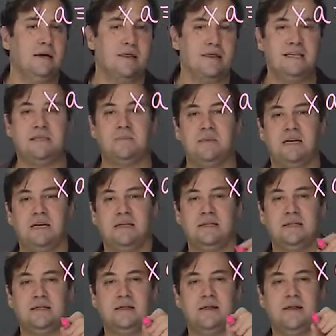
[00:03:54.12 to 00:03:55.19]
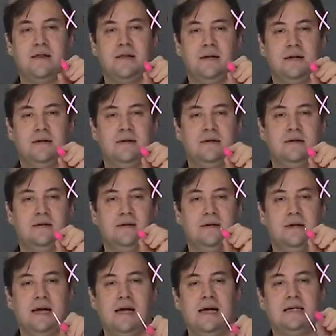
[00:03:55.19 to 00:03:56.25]
This means that
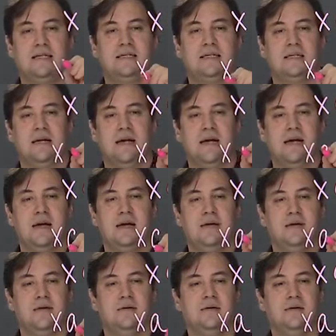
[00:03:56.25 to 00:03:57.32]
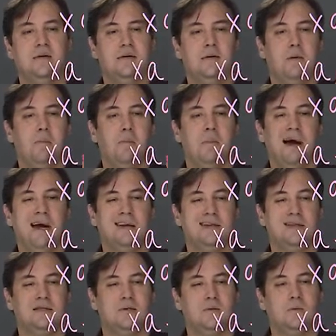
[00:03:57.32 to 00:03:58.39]
xa
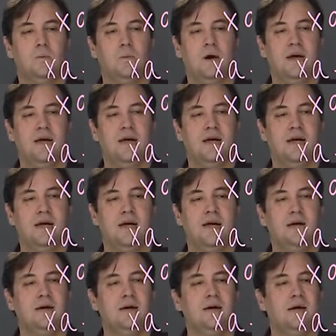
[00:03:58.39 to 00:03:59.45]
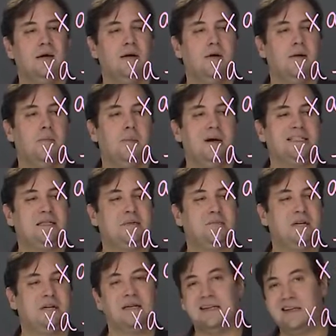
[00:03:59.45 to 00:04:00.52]
minus ya must
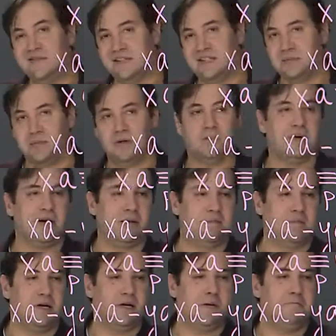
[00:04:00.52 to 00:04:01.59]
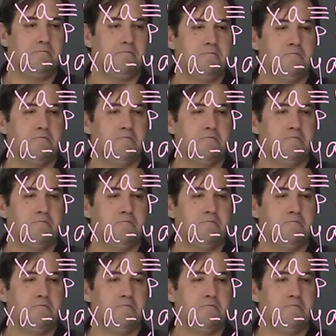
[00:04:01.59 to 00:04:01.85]
be divisible by p.